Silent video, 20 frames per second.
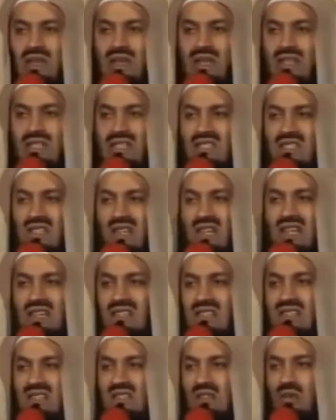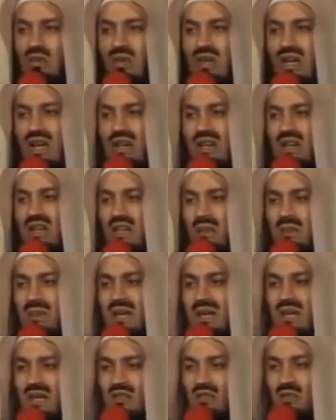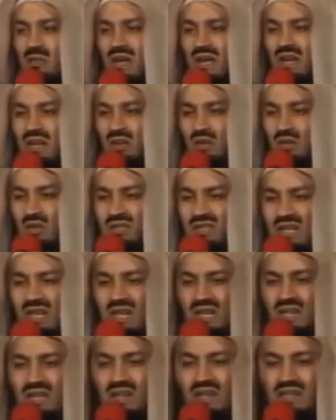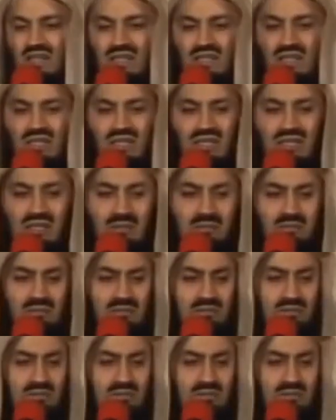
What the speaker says: It is related in the Quran. May Allah subhanahu wa ta'ala grant us a lesson.